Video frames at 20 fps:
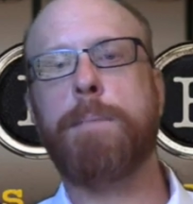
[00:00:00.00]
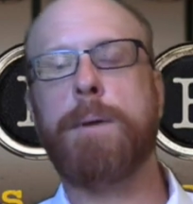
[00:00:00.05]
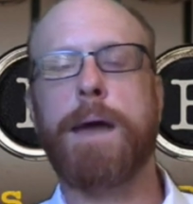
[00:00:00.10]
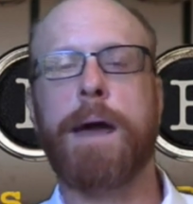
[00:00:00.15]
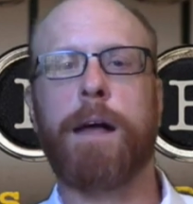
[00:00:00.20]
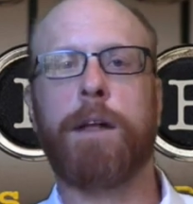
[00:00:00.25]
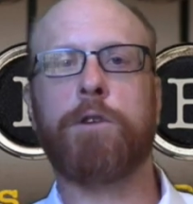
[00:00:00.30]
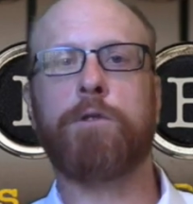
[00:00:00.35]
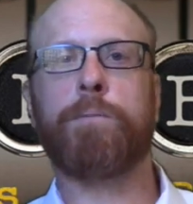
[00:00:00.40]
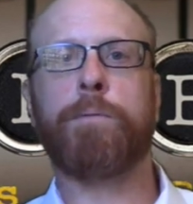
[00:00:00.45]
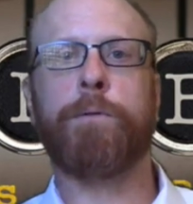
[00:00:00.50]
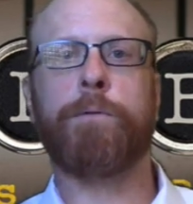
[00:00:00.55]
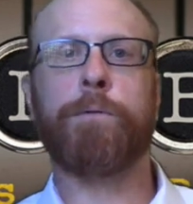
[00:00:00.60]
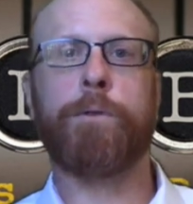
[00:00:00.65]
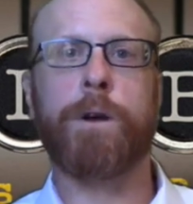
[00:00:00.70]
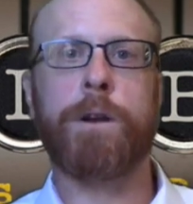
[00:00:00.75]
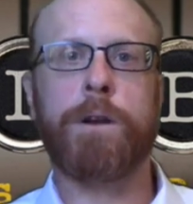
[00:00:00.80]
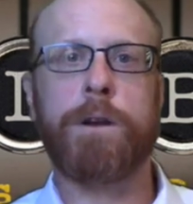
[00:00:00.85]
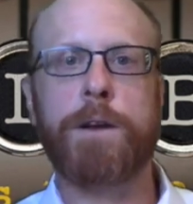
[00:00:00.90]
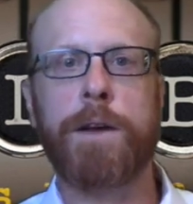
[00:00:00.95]
be eligible
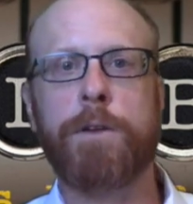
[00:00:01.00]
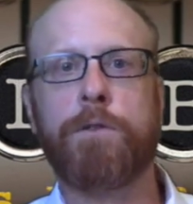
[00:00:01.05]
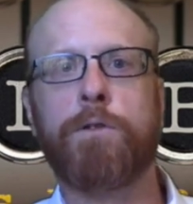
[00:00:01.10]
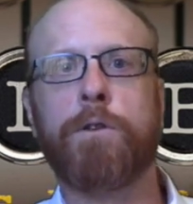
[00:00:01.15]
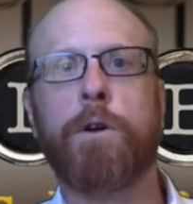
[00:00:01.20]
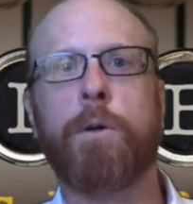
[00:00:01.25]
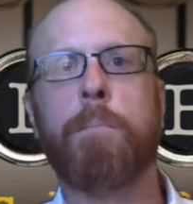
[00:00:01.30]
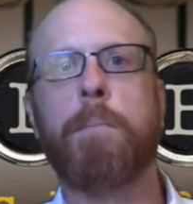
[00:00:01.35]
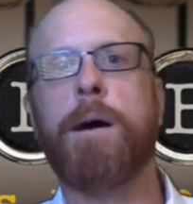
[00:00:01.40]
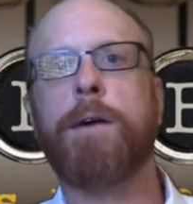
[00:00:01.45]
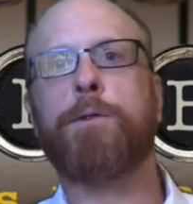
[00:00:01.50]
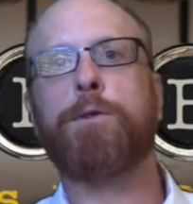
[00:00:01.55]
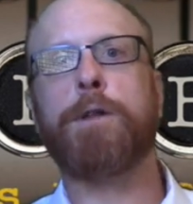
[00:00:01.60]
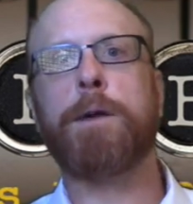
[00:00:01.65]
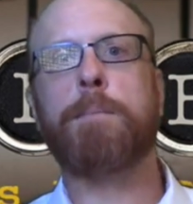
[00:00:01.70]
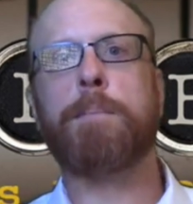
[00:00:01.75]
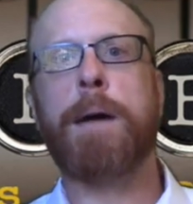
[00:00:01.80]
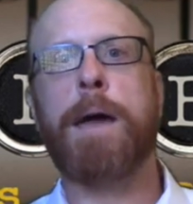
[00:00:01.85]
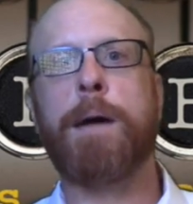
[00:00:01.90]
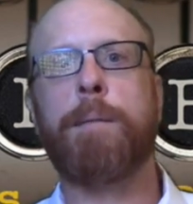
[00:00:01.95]
for additional
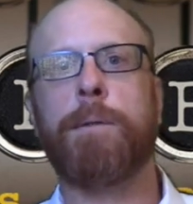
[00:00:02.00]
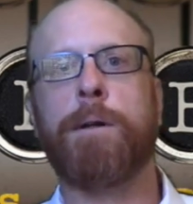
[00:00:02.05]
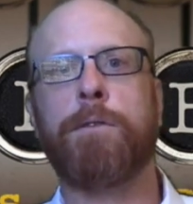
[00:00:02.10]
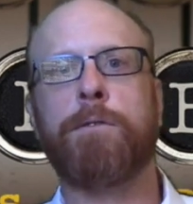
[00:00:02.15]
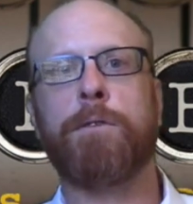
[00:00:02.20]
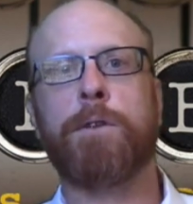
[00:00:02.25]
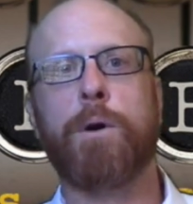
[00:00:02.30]
monthly payments